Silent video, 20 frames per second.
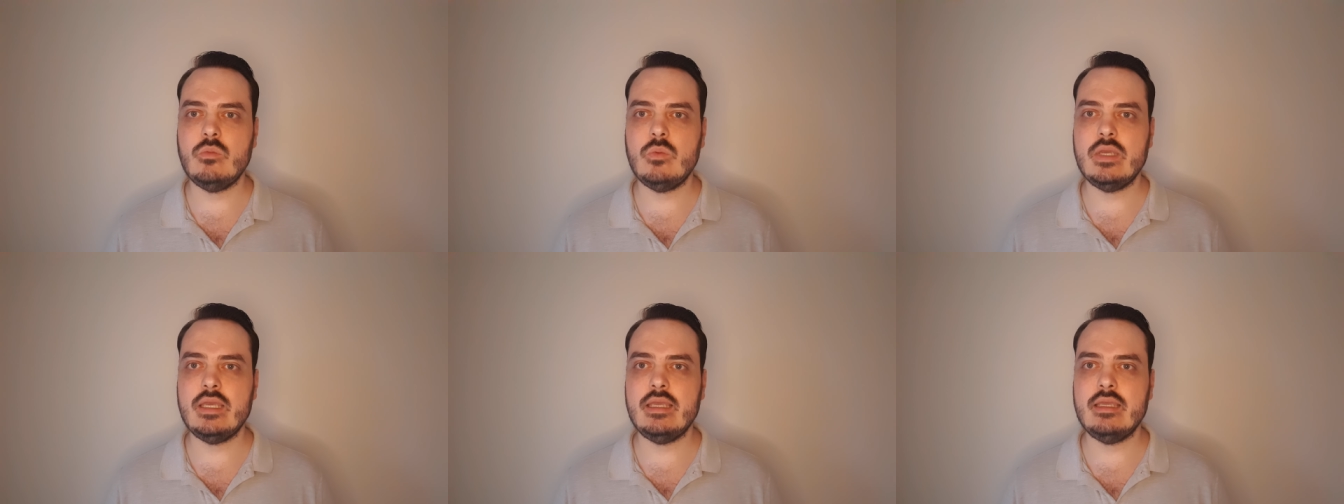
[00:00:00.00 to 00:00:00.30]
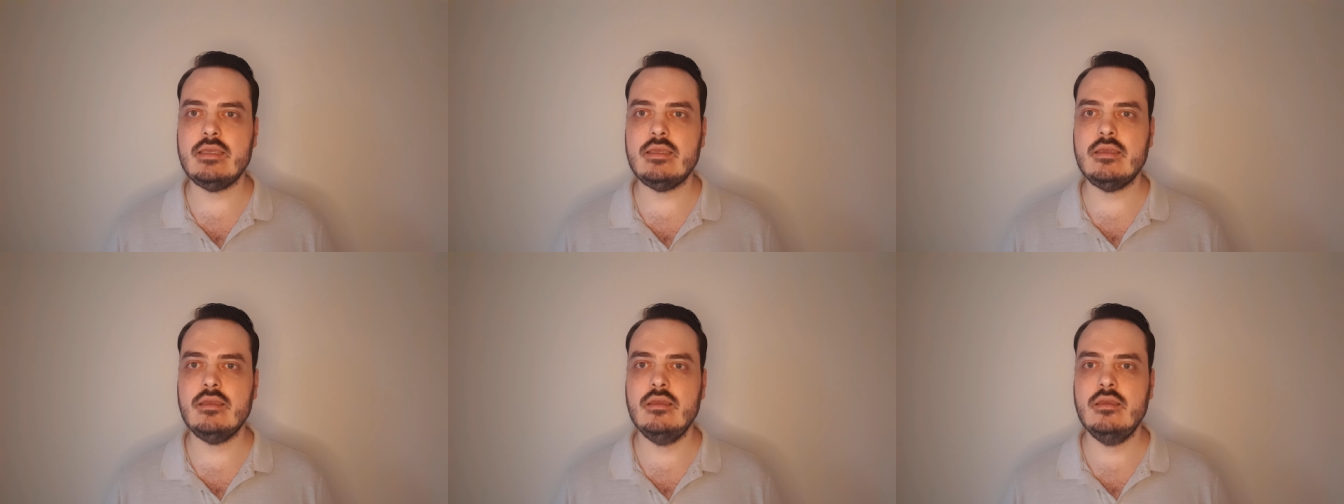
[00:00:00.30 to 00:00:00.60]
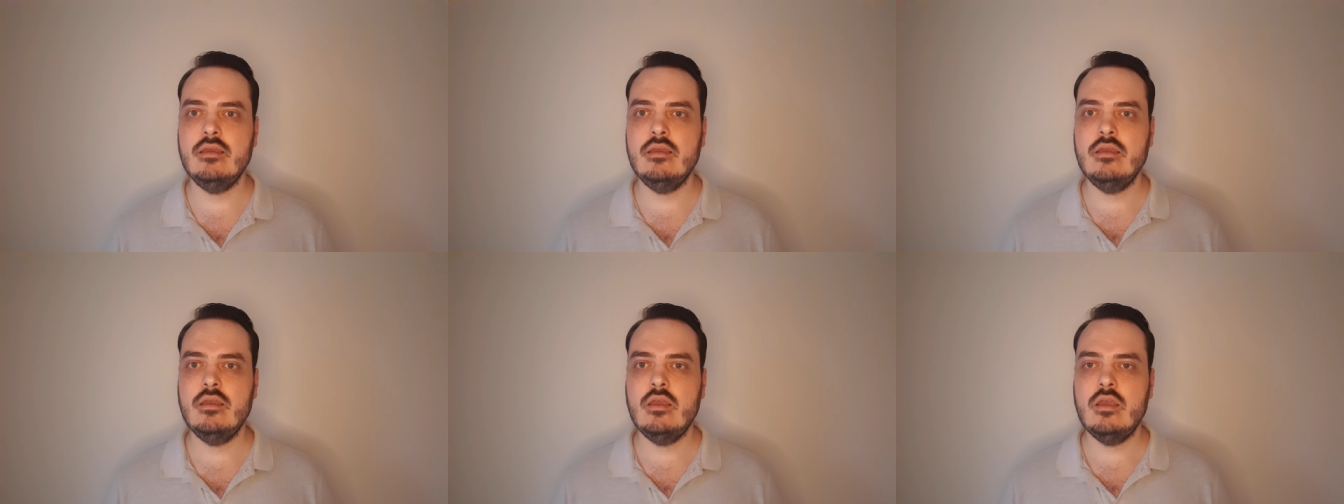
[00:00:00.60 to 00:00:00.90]
where
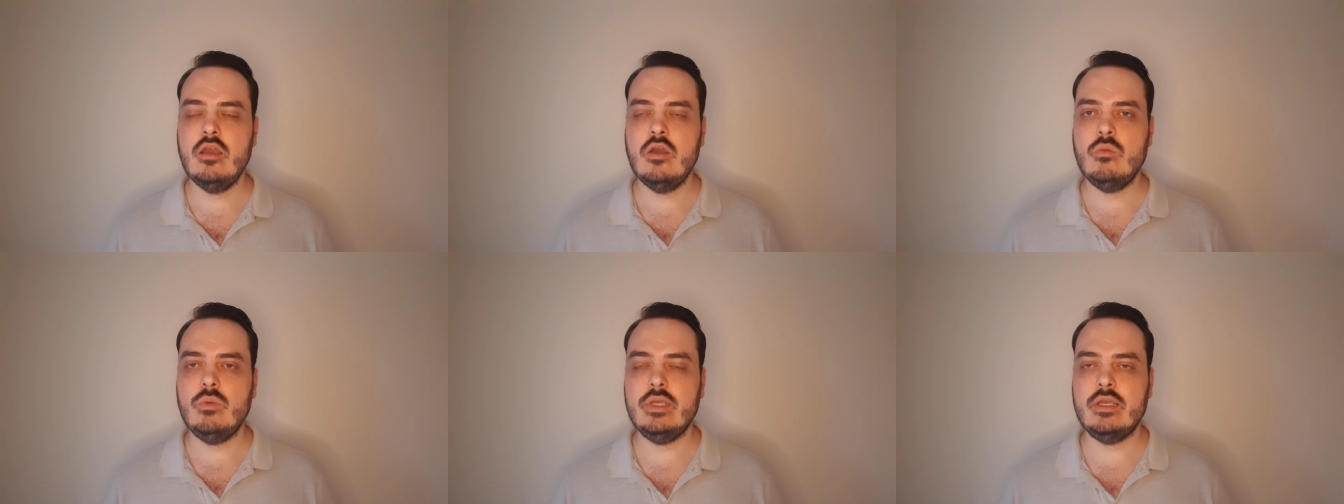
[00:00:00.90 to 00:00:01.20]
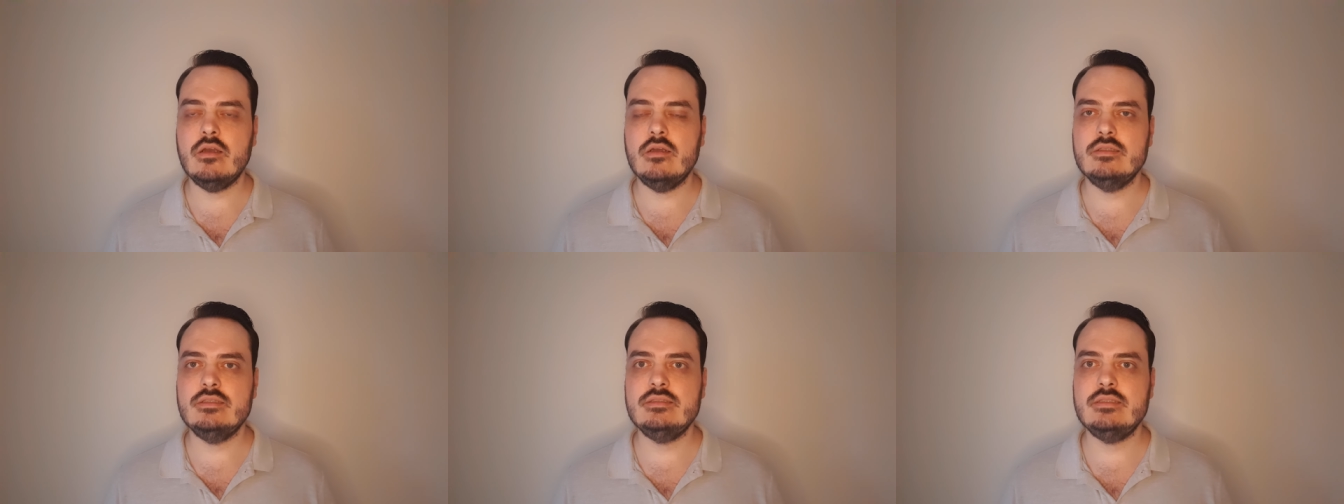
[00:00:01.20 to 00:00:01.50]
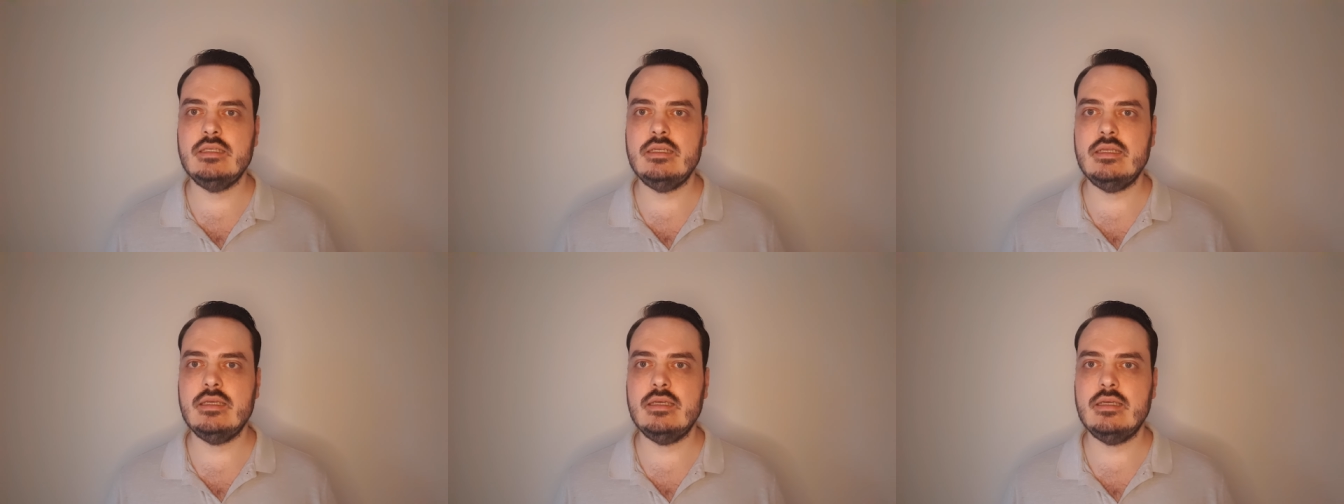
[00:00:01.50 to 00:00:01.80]
we
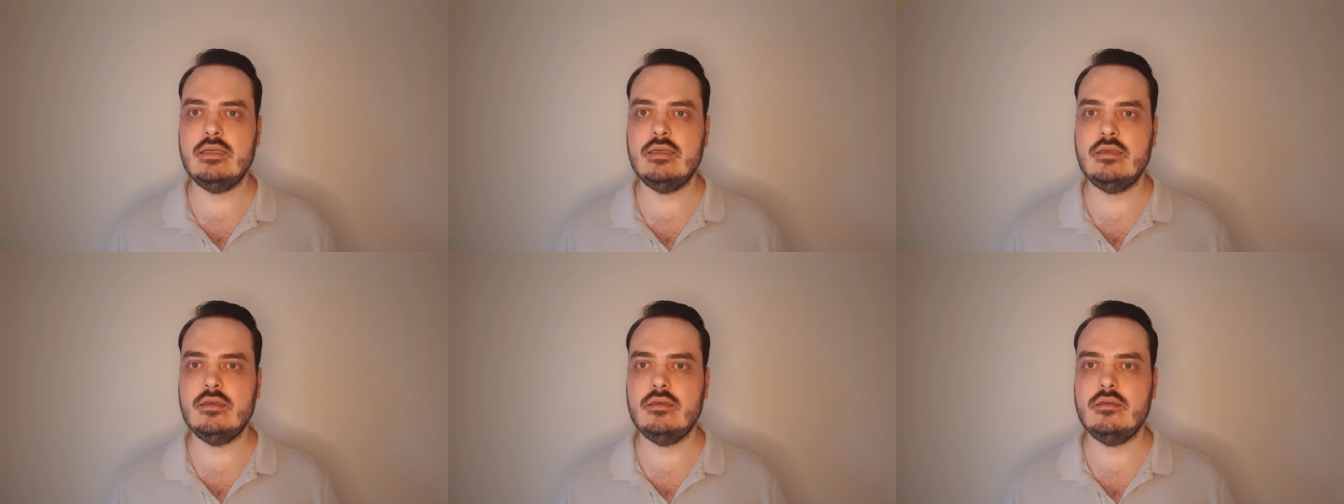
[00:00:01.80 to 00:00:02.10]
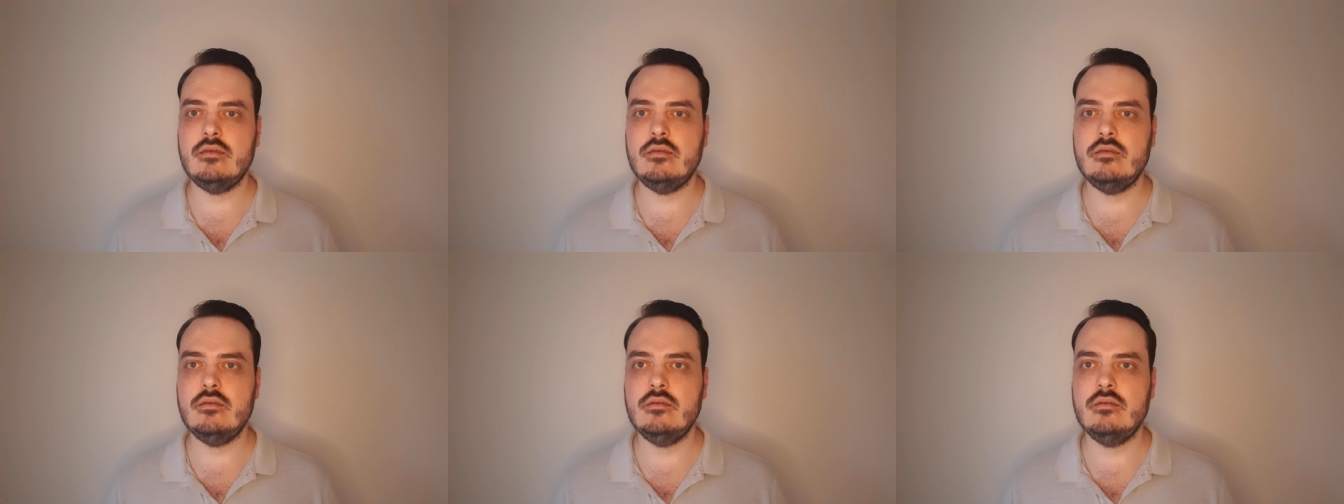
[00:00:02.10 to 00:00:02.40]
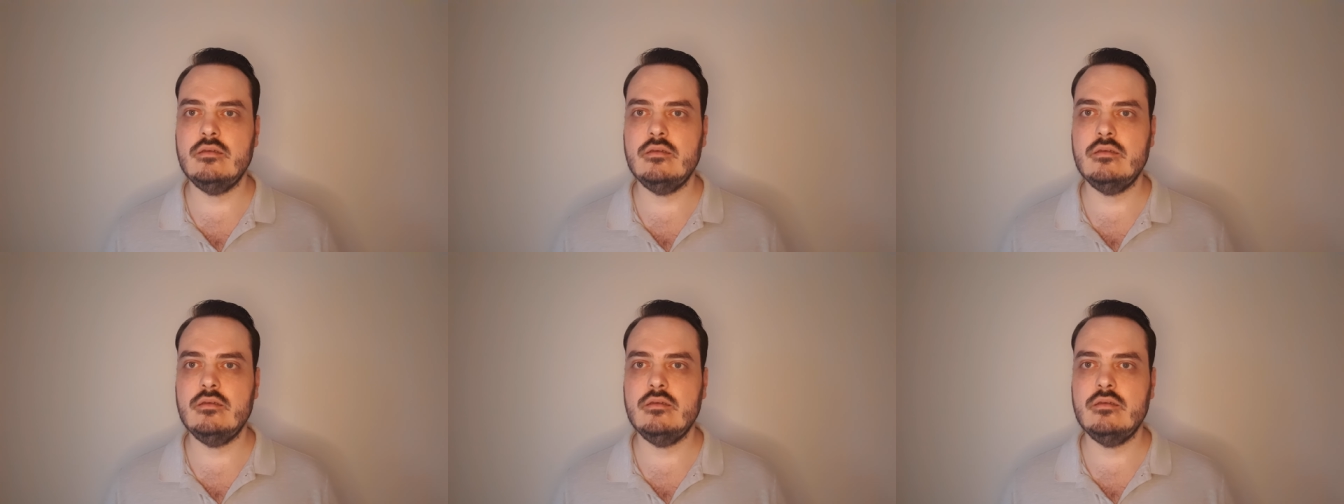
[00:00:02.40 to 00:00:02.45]
consider